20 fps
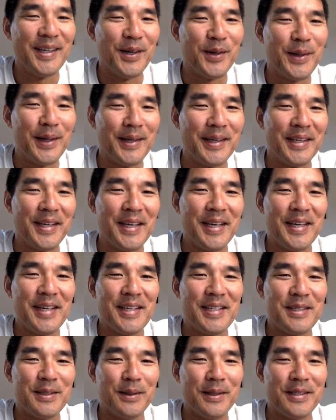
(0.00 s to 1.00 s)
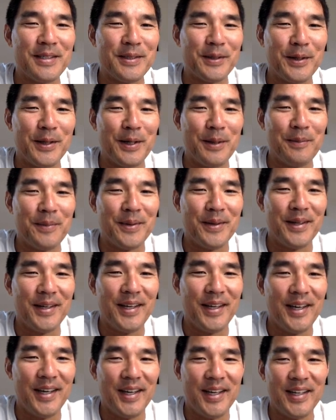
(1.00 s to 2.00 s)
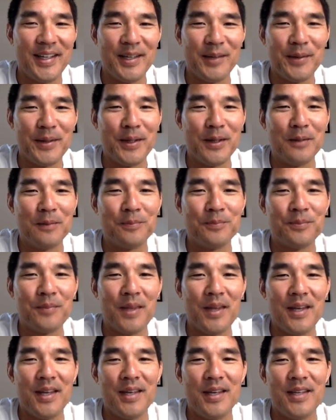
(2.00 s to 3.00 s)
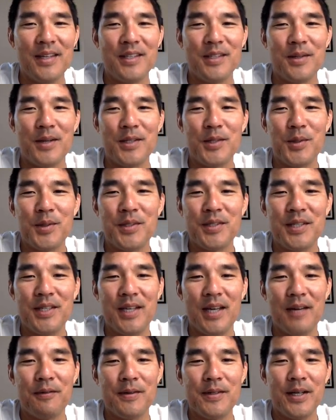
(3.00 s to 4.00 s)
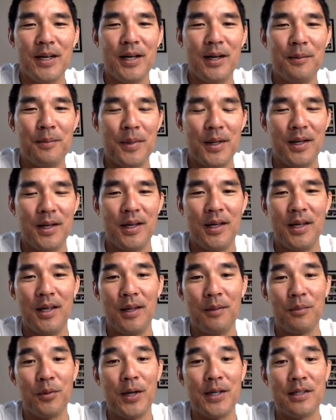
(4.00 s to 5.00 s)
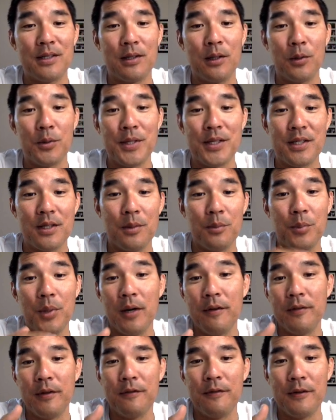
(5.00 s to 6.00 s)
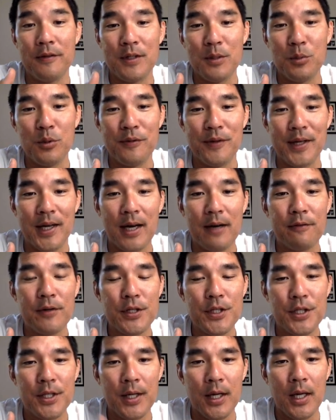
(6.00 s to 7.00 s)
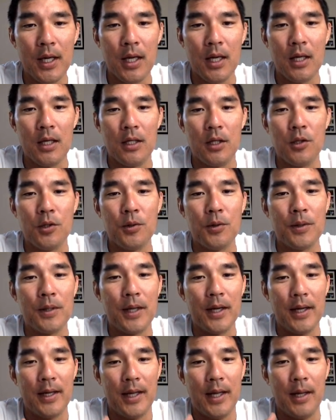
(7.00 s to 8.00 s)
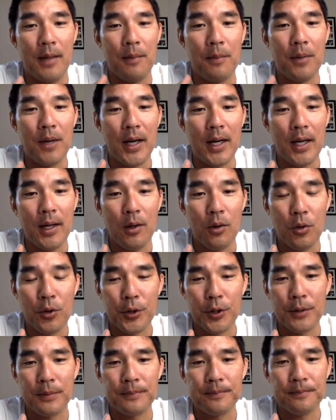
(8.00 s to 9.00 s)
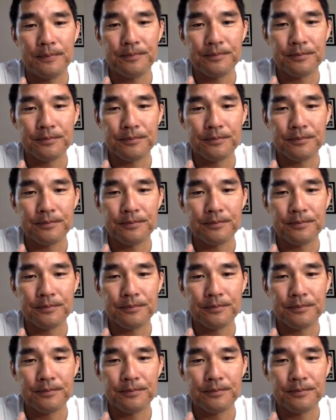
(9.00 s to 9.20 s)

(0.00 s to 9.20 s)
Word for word: okay, so let's start it up, and here we go. So as you can see, every time price closes above the 50 moving average, you get a buy order.